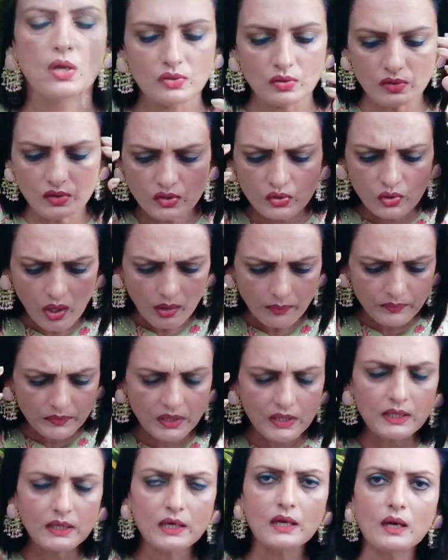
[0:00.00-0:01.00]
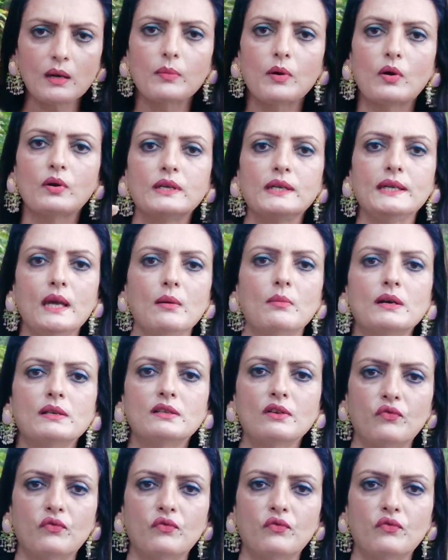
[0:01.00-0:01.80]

So stop thinking about EMIs.